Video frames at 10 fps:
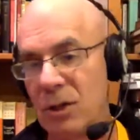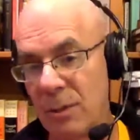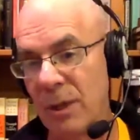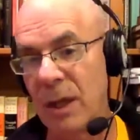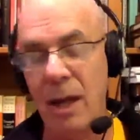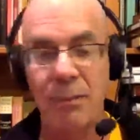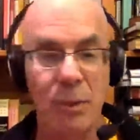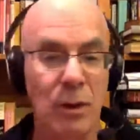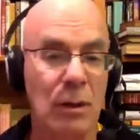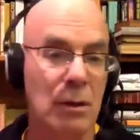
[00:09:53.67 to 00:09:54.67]
Used to be you had a
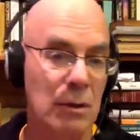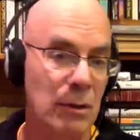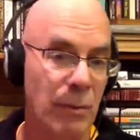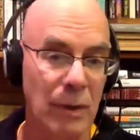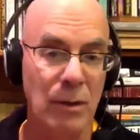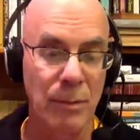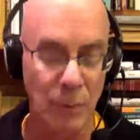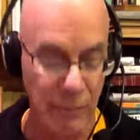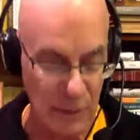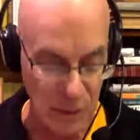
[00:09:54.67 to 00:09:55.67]
book, you went to the
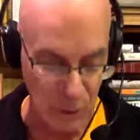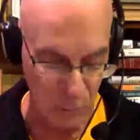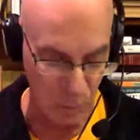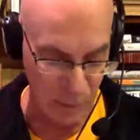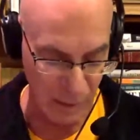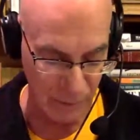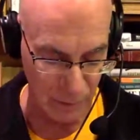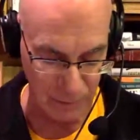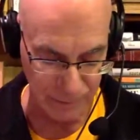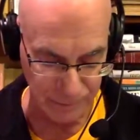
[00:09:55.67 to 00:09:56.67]
movies,
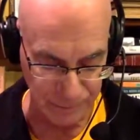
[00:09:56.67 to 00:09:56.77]
whatever.